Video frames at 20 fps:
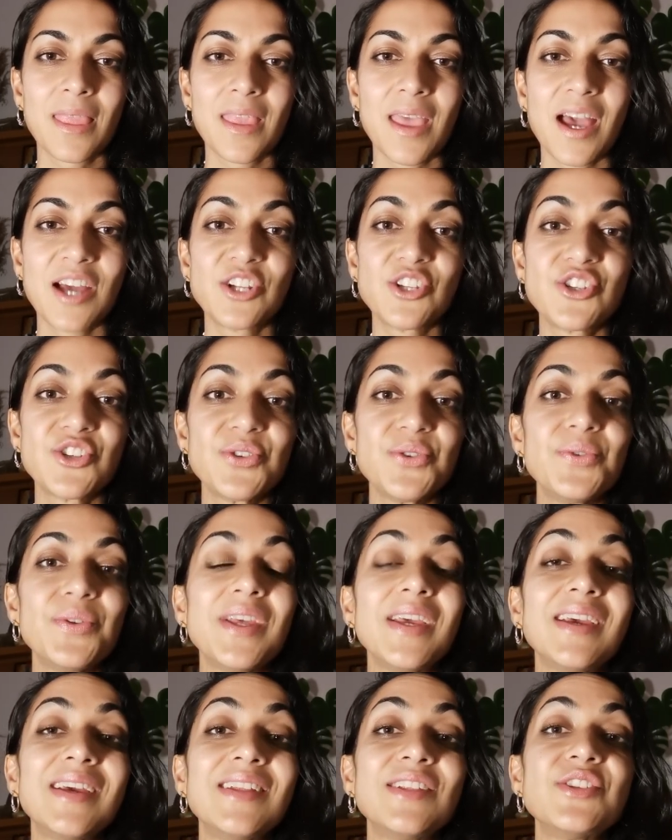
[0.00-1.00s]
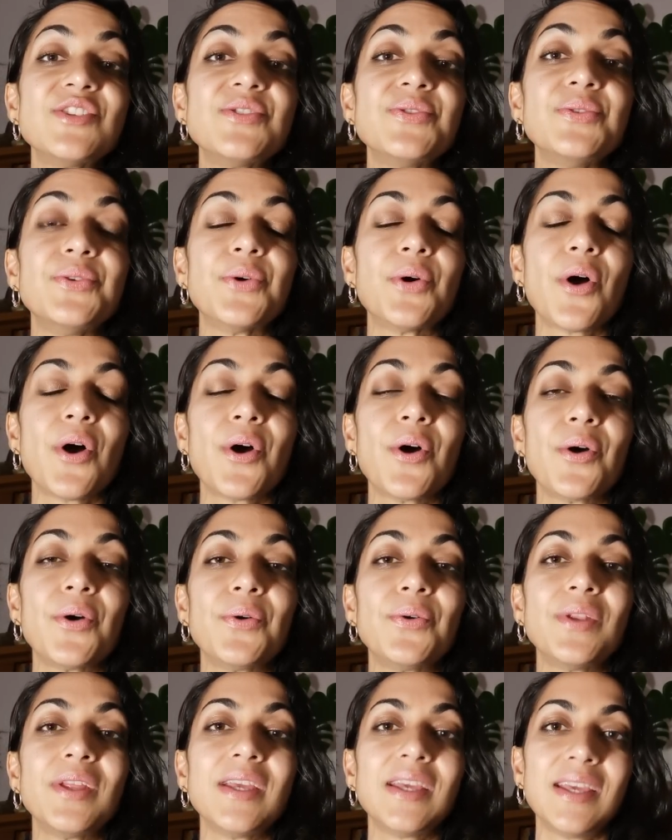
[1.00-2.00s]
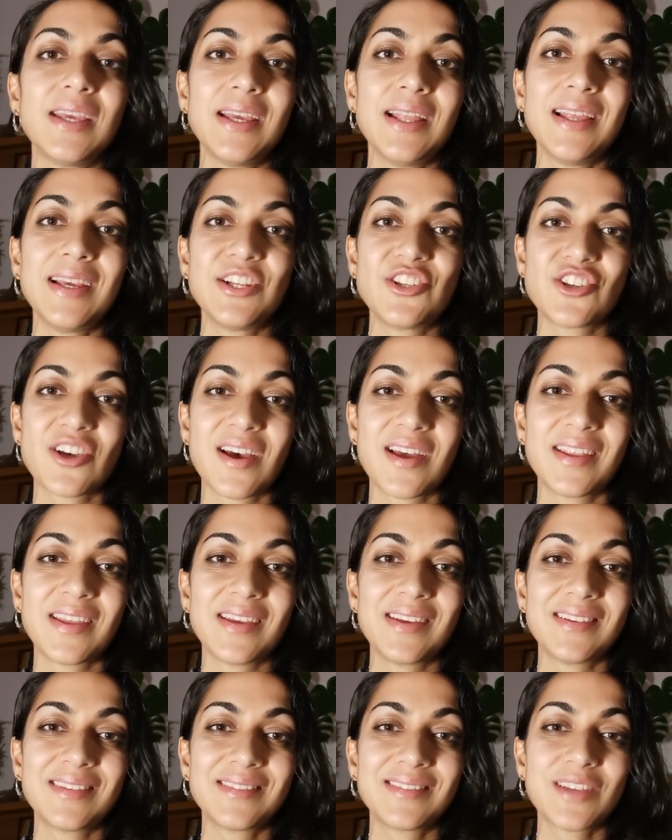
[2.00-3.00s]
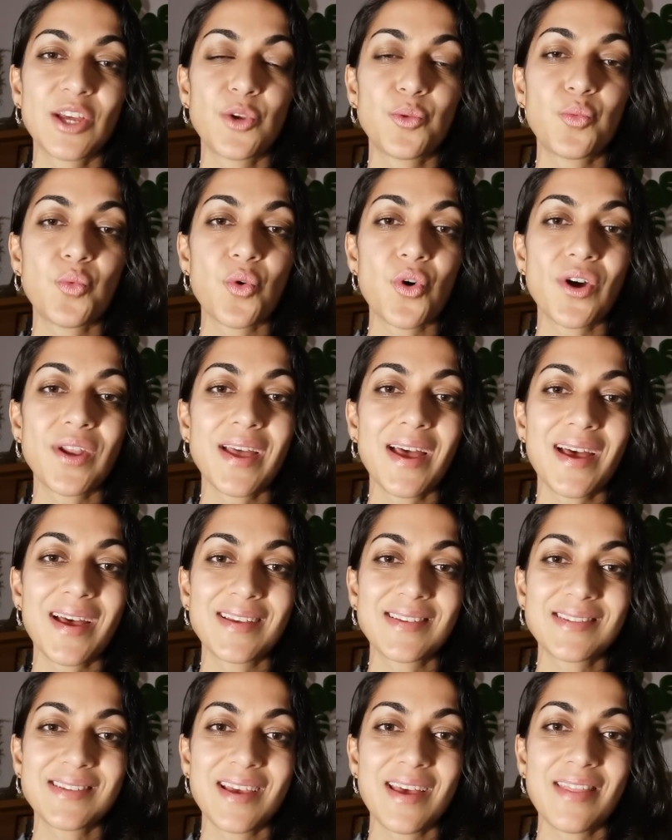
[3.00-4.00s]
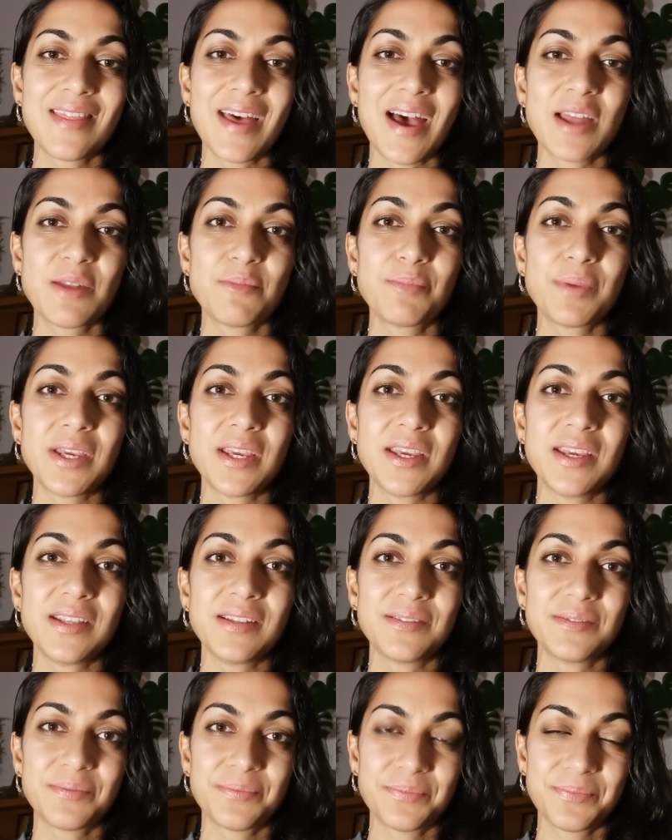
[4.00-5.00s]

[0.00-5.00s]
and tune into your own healing journey and what has that been.